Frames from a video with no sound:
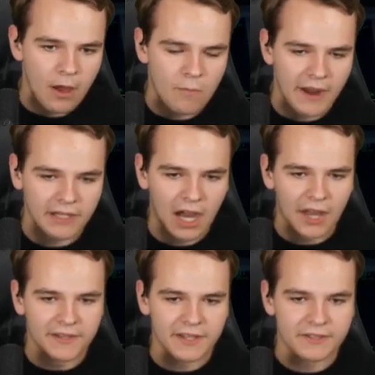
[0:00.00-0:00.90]
Oh my
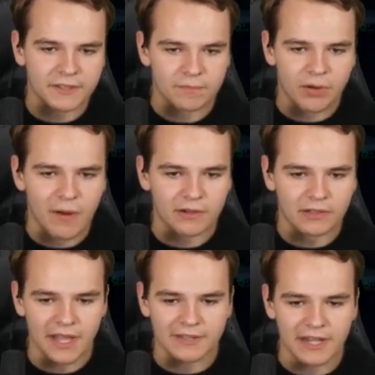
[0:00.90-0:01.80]
god, that is some
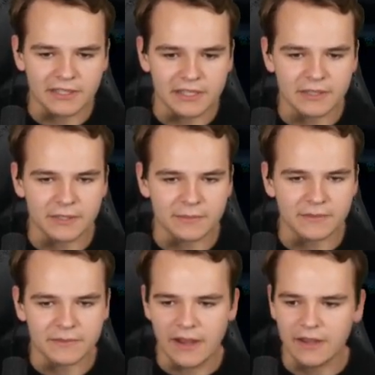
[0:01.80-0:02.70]
proper, that's actually a little
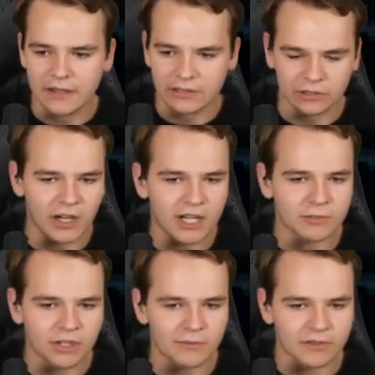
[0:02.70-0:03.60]
bit of uh,
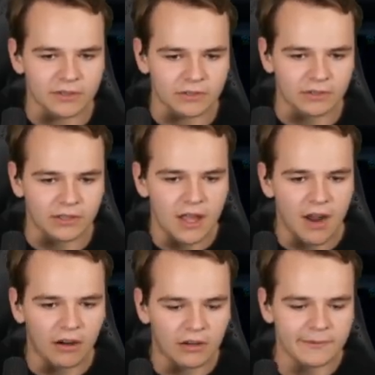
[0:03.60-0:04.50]
crosswind coming through.
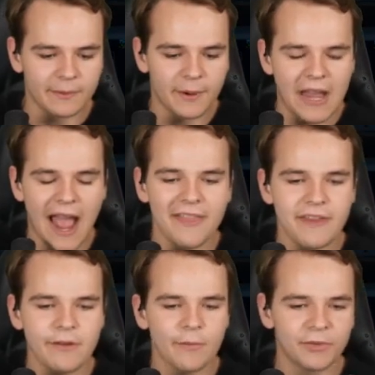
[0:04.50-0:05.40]
All right, everybody,
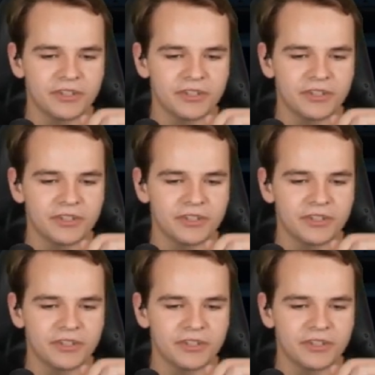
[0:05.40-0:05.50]
I think we